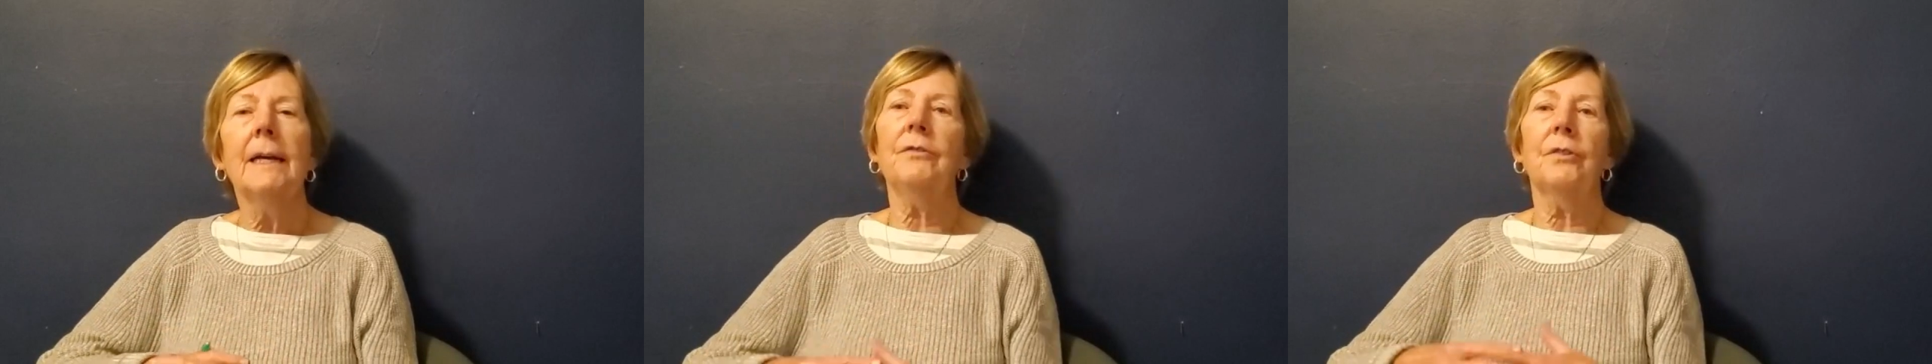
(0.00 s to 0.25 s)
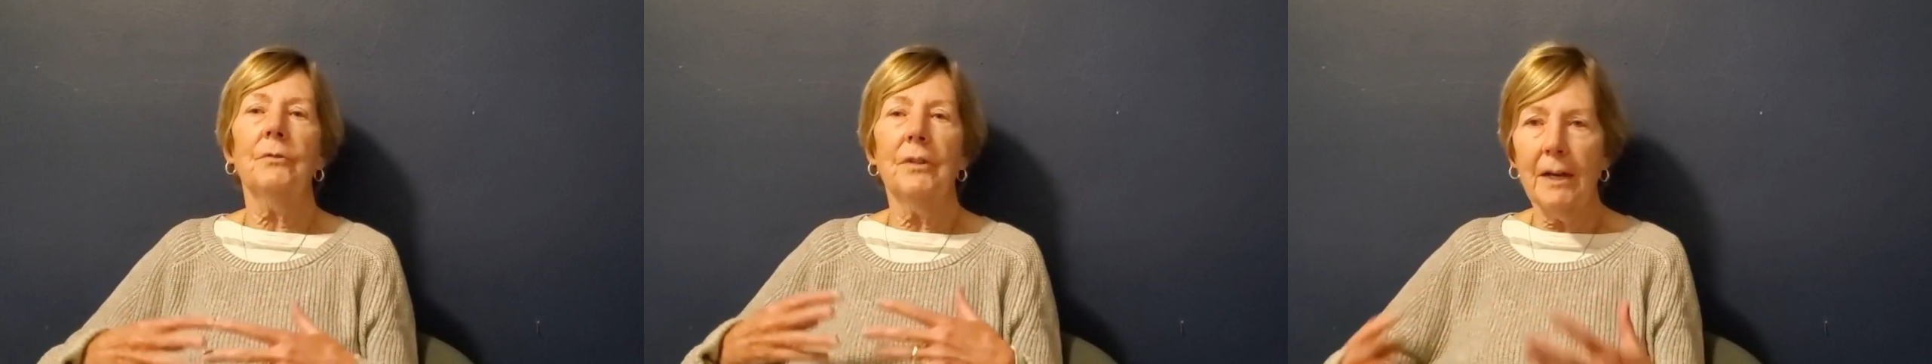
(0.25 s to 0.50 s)

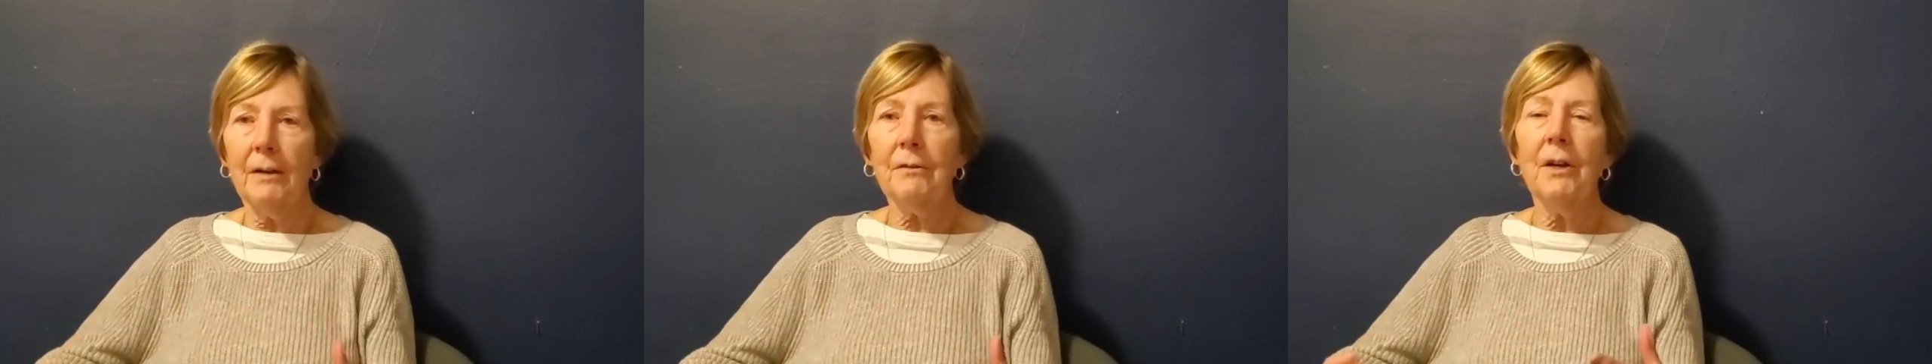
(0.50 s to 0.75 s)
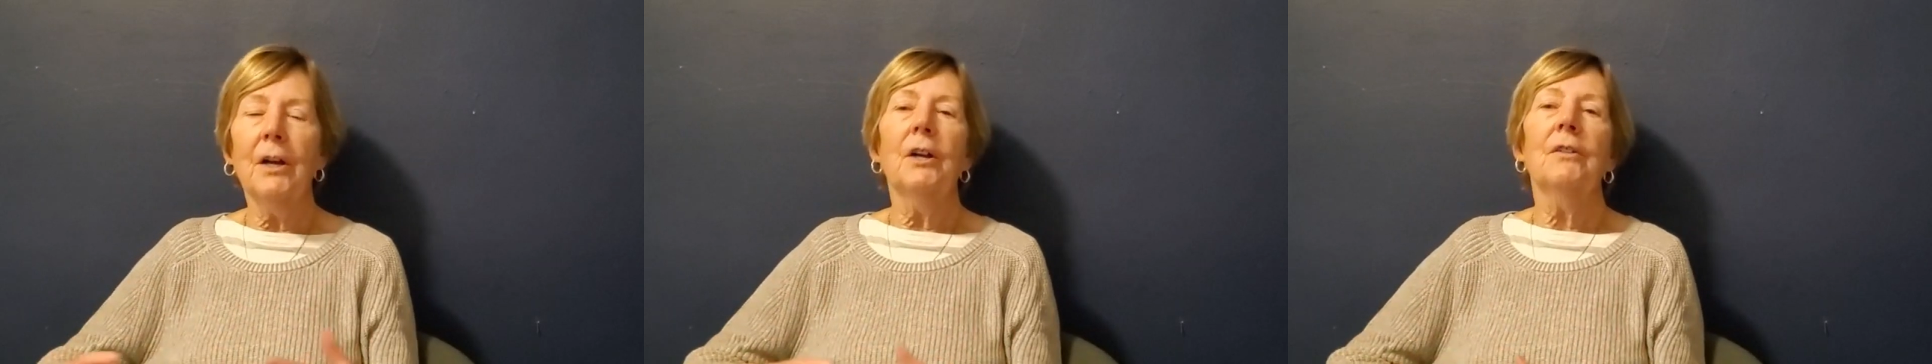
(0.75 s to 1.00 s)
So
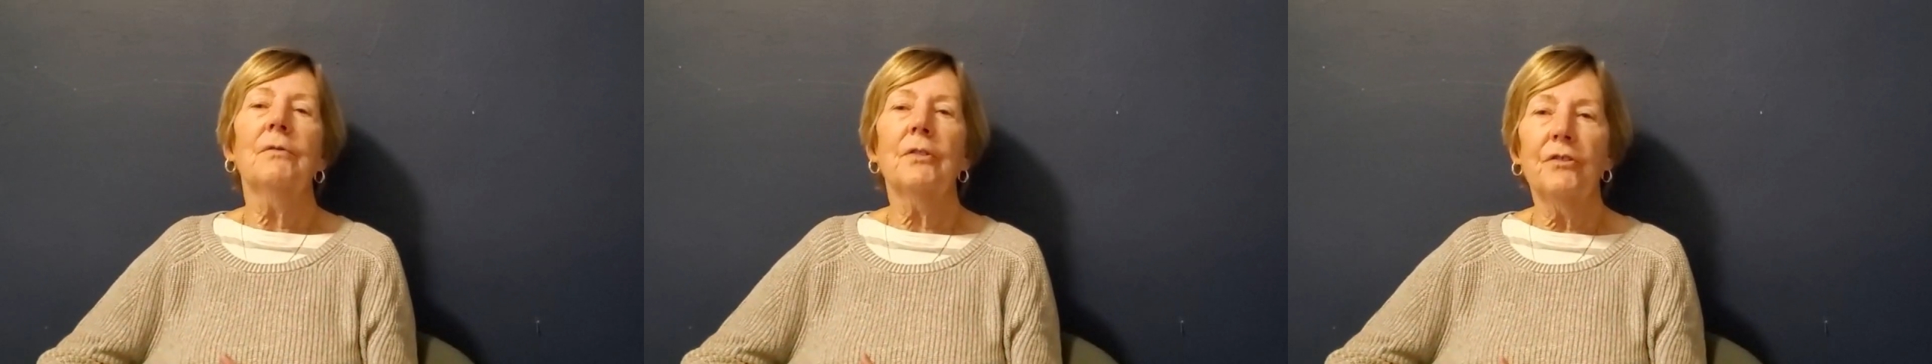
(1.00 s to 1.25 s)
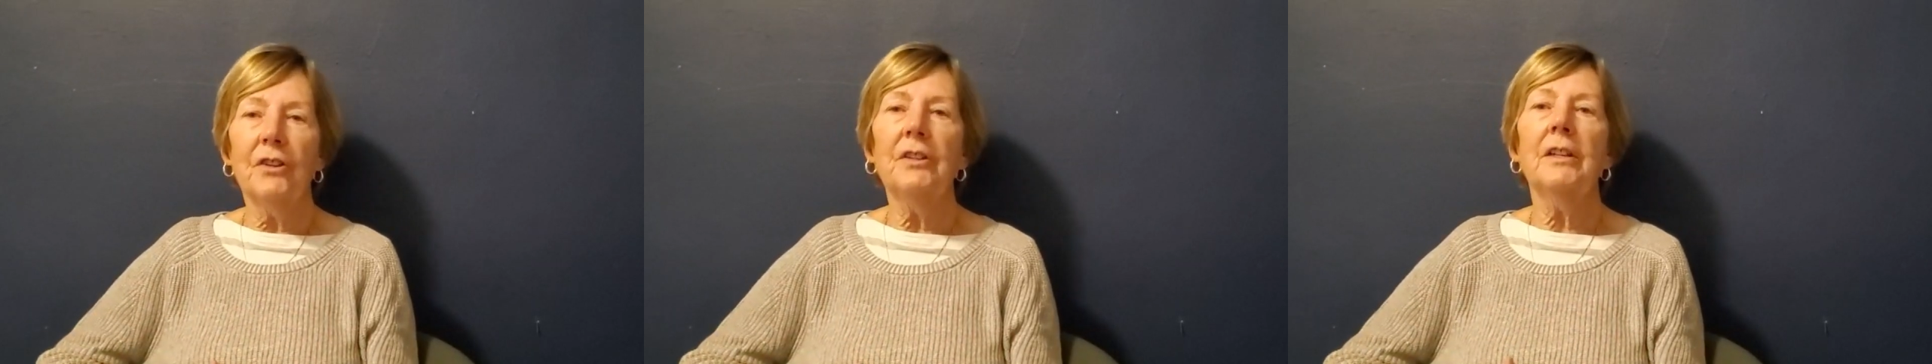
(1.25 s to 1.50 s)
now
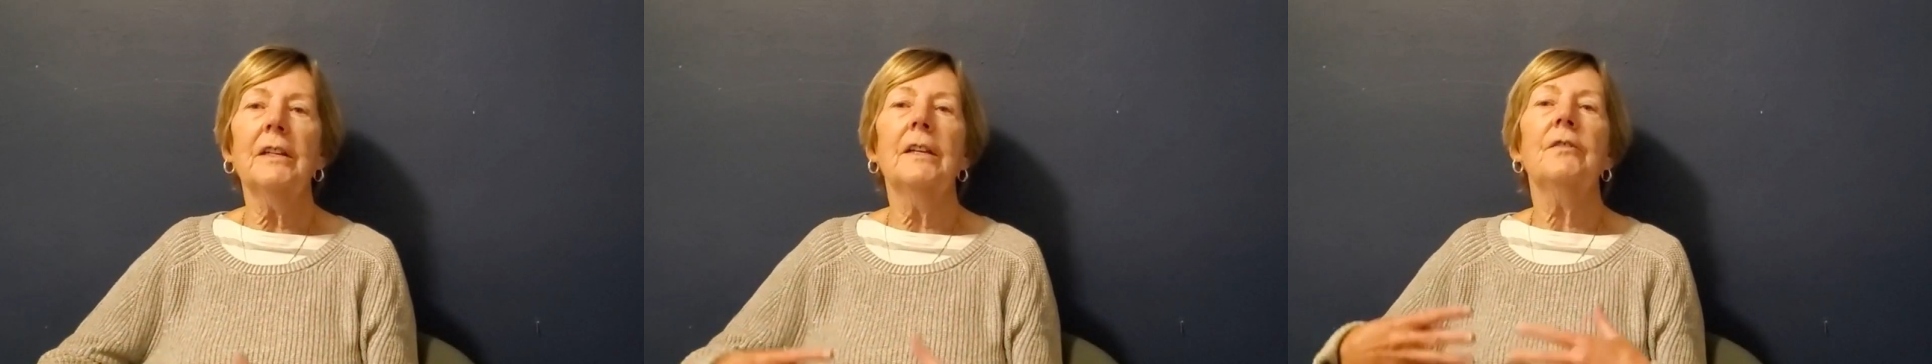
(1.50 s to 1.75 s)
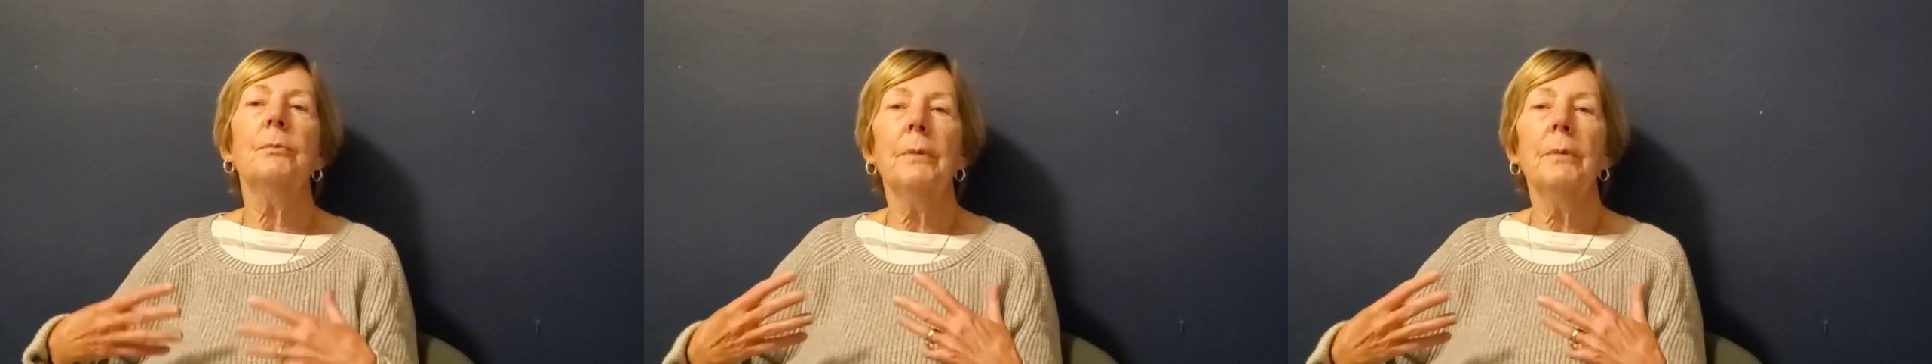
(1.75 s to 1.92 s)
Virginia is